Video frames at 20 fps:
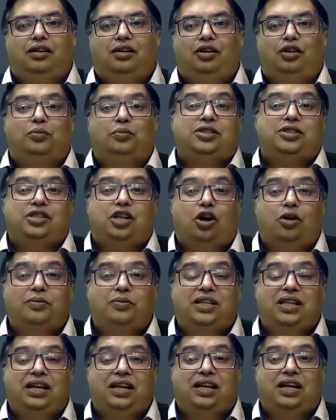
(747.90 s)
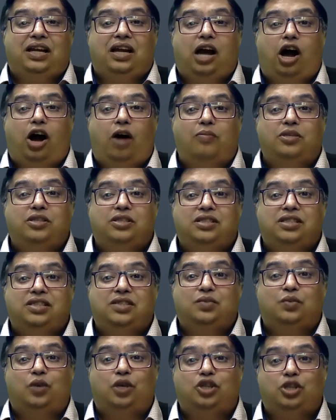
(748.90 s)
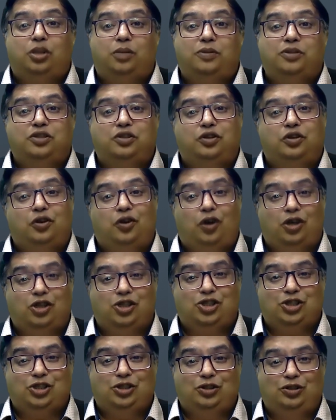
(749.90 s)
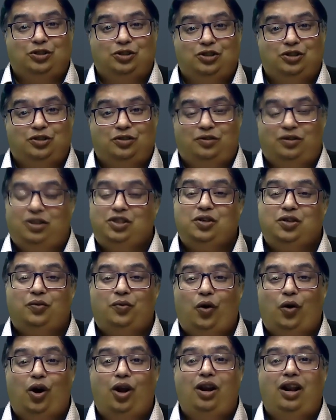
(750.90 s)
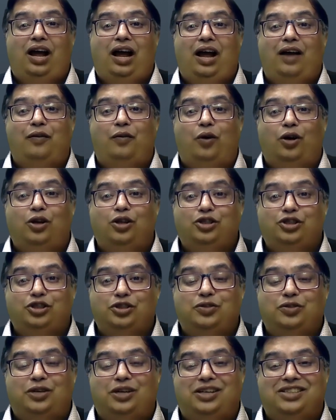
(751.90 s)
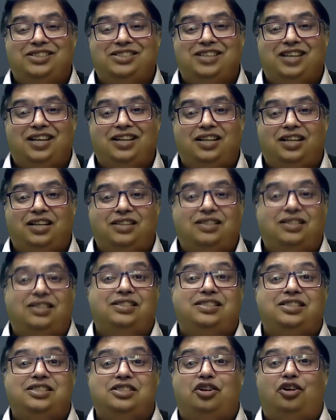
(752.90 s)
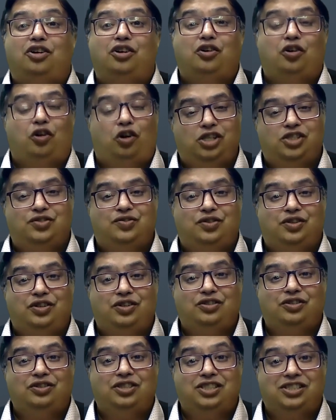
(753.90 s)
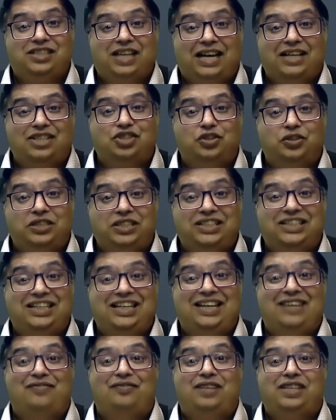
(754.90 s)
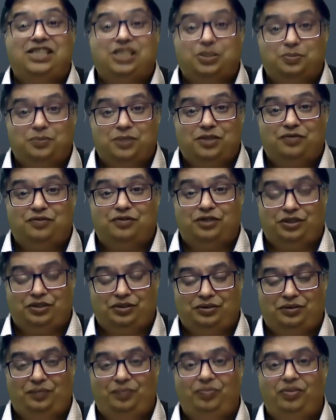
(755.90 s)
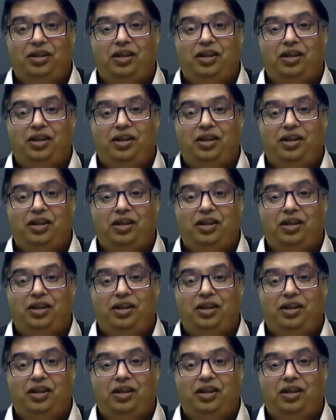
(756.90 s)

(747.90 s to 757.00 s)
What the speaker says: You must now be thinking how much this workshop is going to cost you. So first of all, I want you to understand that this is not a cost for you, this is actually an investment for you.